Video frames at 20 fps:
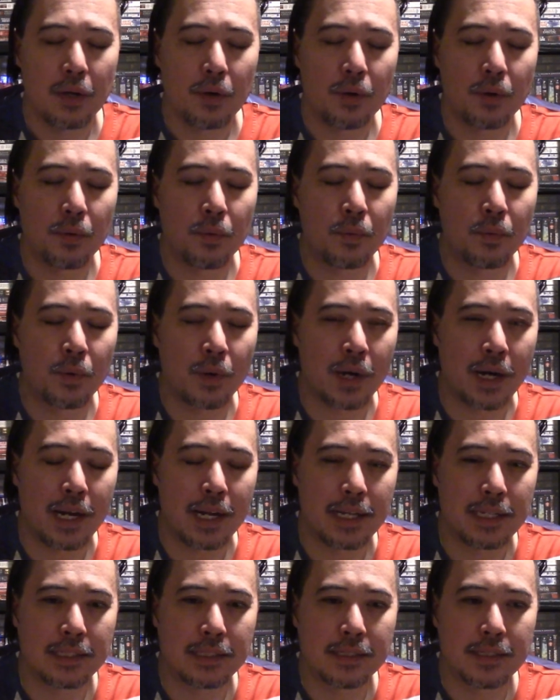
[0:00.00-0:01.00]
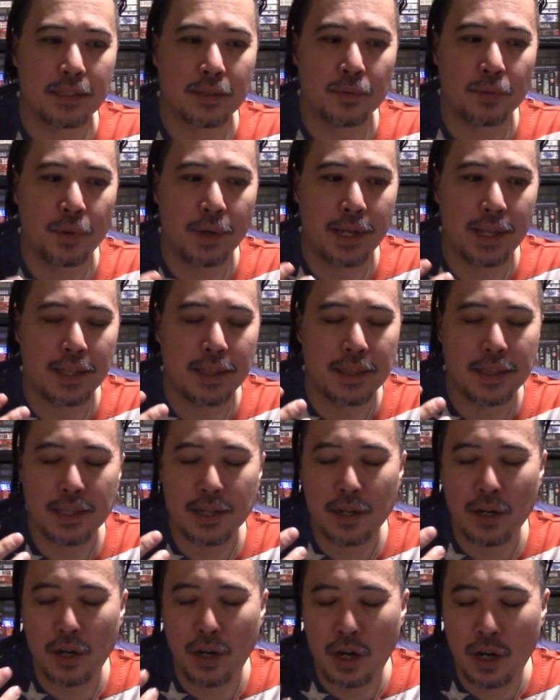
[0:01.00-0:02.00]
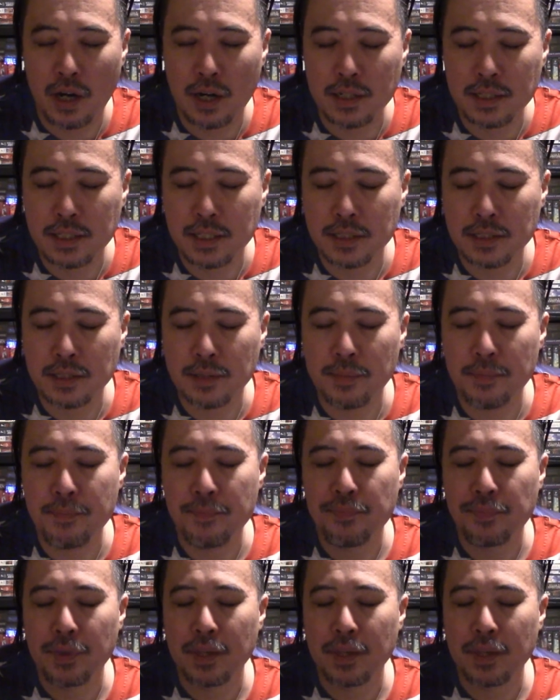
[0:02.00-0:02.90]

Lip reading: Whereas with autism,